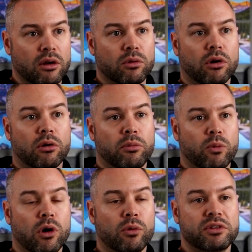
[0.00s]
Well,
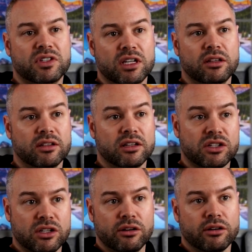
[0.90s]
what we've seen
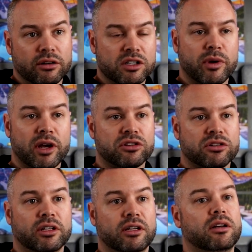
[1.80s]
this year,
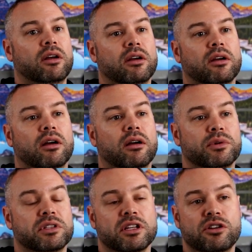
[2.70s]
especially
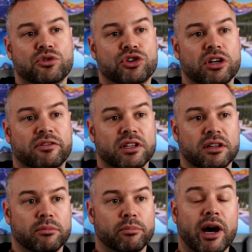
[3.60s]
with the huge shift
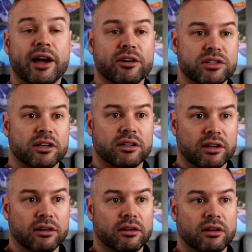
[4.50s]
in buyers on
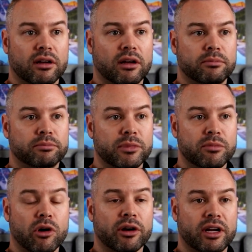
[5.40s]
the
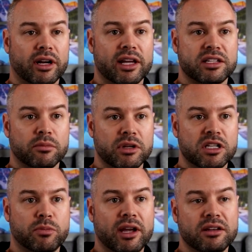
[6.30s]
mid-market and SMB
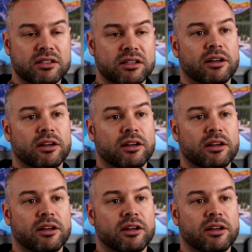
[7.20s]
space,